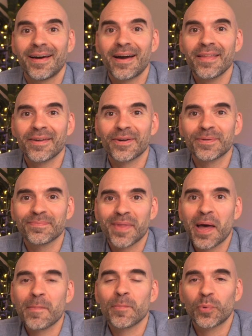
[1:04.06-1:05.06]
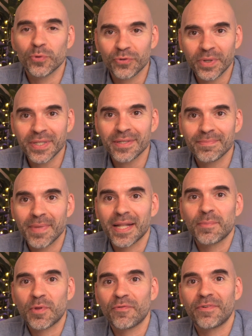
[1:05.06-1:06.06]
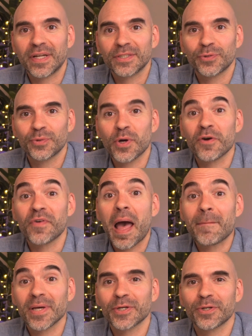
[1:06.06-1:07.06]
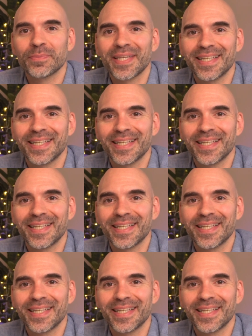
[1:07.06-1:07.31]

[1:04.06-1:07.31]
Hi there, I'm Bertrand, and I'm the founder of App Economy